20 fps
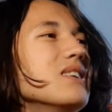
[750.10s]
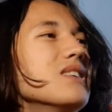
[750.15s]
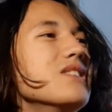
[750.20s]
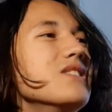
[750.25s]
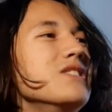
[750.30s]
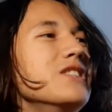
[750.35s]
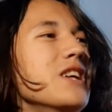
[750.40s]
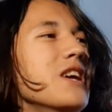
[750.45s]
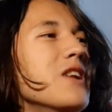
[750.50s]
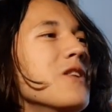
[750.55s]

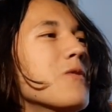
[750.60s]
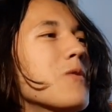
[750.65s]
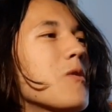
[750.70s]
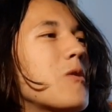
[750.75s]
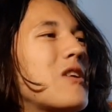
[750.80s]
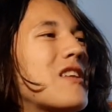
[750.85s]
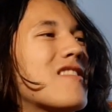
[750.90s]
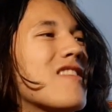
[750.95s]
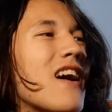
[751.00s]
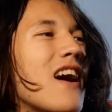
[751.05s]

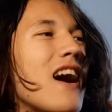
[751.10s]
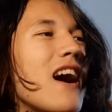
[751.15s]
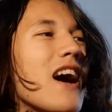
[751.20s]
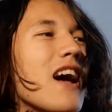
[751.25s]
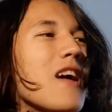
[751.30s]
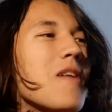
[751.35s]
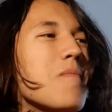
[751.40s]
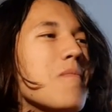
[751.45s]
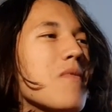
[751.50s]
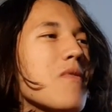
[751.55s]
January
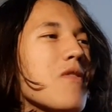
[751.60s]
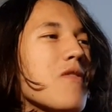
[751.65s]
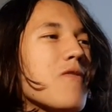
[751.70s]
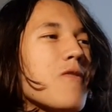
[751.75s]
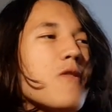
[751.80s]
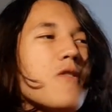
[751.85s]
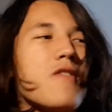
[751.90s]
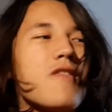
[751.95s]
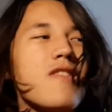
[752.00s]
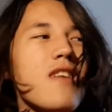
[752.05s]
Time,
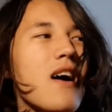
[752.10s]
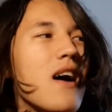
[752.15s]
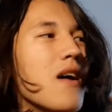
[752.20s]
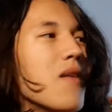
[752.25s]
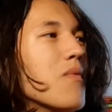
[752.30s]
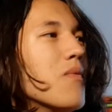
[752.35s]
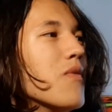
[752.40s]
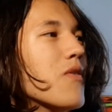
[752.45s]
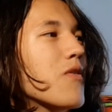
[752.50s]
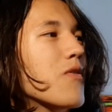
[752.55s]
first
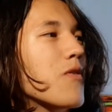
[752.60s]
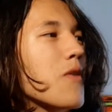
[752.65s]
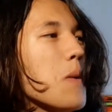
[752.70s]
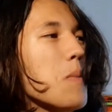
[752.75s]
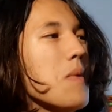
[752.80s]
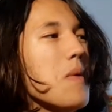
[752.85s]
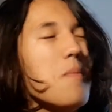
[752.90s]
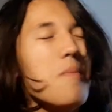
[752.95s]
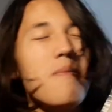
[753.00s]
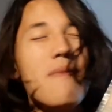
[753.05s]
time
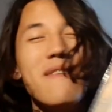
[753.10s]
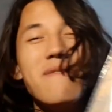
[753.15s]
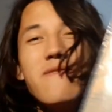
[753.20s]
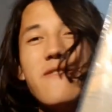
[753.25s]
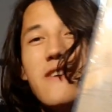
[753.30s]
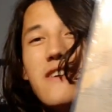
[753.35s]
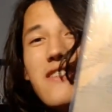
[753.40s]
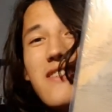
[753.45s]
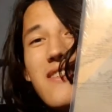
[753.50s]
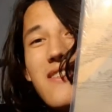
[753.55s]
from
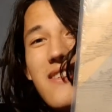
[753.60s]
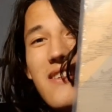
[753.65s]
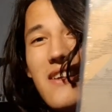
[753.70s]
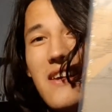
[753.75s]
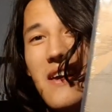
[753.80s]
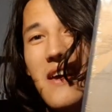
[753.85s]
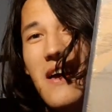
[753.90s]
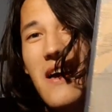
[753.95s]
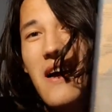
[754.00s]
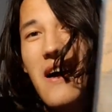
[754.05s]
Memphis.
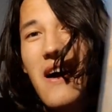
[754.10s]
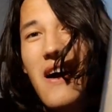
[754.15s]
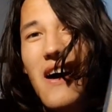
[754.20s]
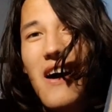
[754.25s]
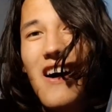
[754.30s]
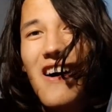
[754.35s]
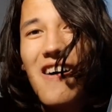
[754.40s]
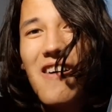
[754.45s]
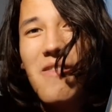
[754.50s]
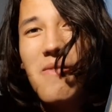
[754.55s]

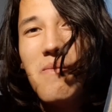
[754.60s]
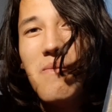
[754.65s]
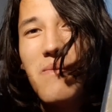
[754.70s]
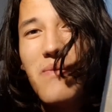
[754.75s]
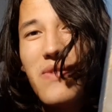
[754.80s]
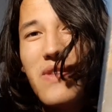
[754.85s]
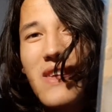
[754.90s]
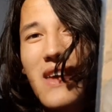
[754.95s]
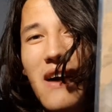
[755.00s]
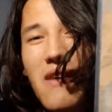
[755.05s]

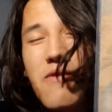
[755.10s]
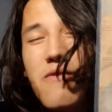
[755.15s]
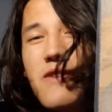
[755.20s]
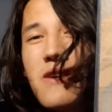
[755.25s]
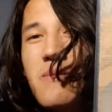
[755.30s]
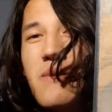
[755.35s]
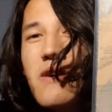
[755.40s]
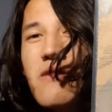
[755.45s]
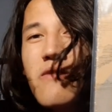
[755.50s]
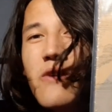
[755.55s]
Yeah,
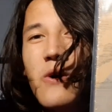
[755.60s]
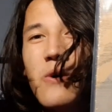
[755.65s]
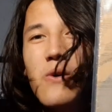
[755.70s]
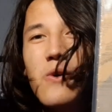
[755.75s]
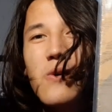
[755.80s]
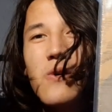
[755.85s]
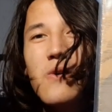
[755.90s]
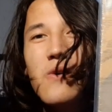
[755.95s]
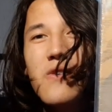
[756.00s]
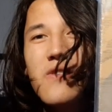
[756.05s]
female
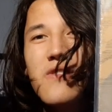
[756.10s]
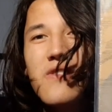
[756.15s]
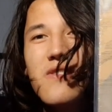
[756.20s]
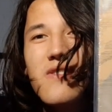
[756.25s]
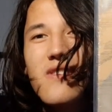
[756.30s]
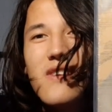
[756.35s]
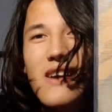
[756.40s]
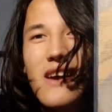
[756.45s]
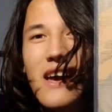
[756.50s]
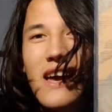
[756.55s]

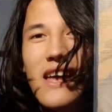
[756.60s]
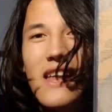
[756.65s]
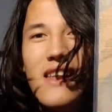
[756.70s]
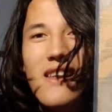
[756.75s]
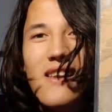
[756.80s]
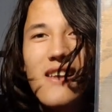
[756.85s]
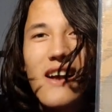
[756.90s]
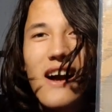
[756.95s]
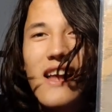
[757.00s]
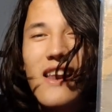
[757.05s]
vocals
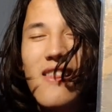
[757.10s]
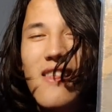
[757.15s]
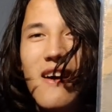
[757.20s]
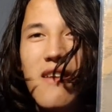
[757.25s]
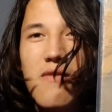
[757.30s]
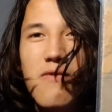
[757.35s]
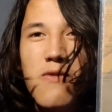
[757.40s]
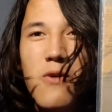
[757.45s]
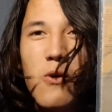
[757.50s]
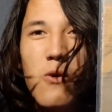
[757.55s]
and kind of
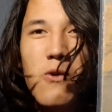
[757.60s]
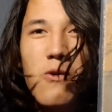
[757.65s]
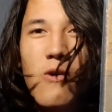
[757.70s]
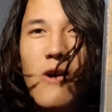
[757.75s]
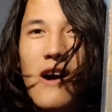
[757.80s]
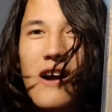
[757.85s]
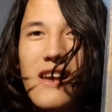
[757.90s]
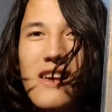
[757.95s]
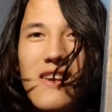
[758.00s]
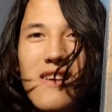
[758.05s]
that folk
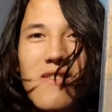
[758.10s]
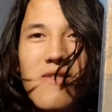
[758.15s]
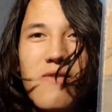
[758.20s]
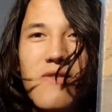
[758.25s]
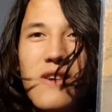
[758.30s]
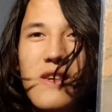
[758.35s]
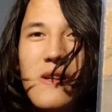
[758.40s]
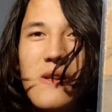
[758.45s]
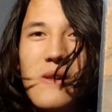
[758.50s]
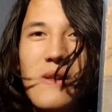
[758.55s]
rocky
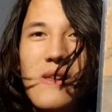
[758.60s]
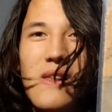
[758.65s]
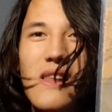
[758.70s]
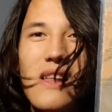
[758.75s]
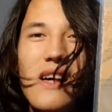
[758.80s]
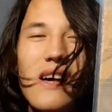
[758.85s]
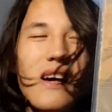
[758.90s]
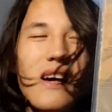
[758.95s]
feel,